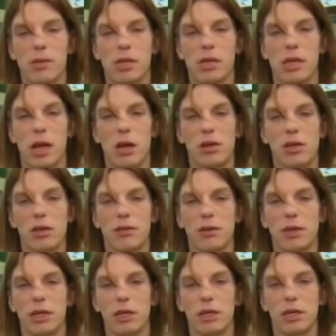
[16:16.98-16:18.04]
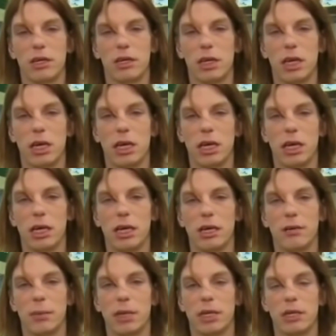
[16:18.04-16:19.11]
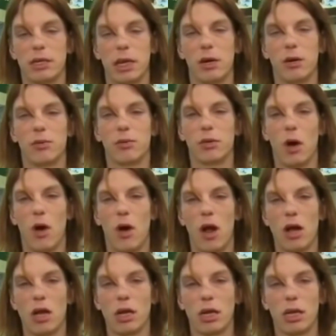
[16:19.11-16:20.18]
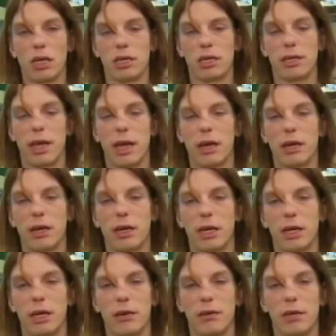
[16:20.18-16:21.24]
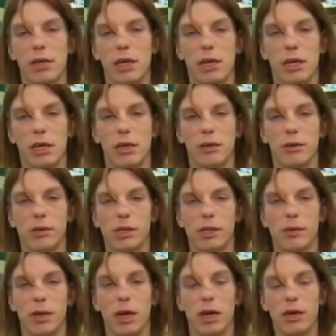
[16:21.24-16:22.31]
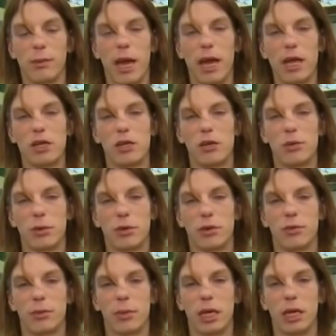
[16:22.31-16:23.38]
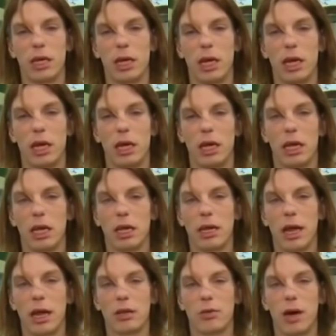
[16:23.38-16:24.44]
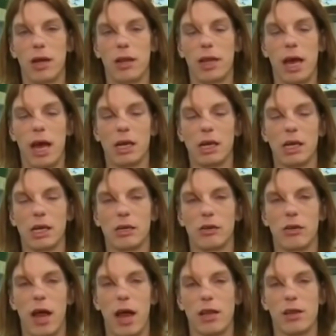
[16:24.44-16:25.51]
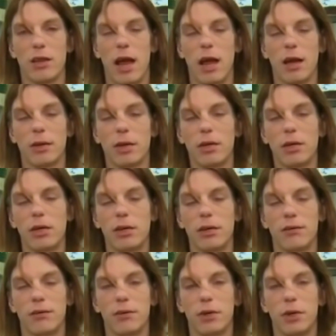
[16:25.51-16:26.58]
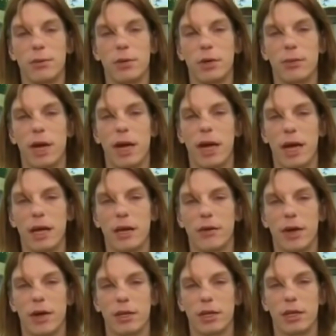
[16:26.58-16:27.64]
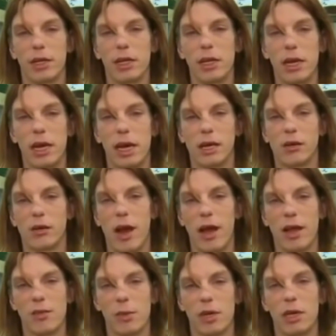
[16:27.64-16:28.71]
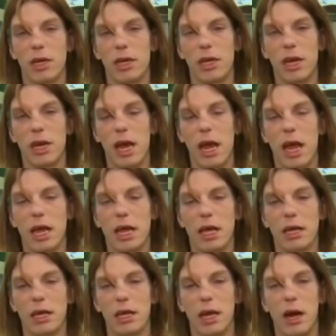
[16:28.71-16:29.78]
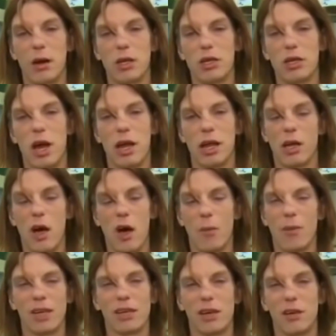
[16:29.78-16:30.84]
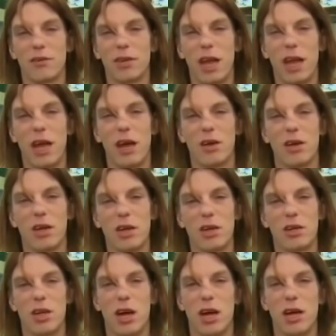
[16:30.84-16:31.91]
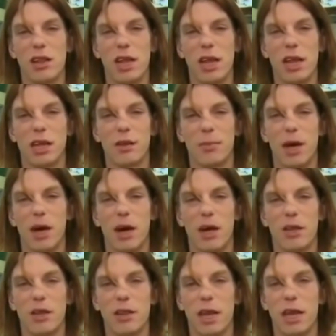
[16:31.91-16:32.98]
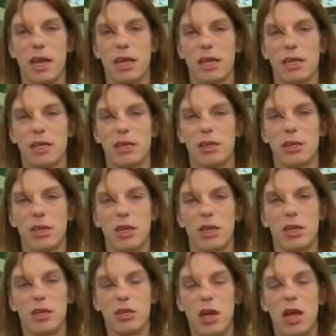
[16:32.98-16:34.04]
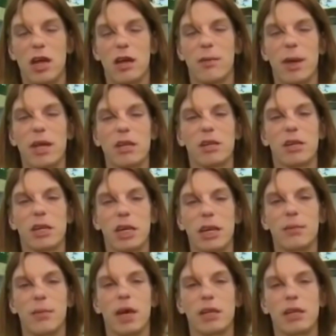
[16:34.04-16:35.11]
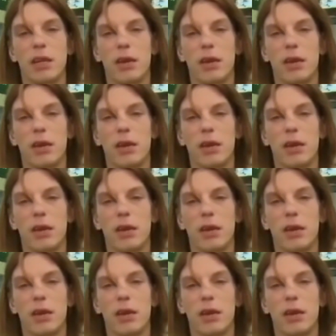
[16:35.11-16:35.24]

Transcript: something so severe and it be so dark and scary and everything. It was unimaginable to me and that's why that I couldn't grasp, I couldn't fully put my head around it and mm-hmm. grasp it. And I was trying to calm myself down, trying to think about other things and try to basically keep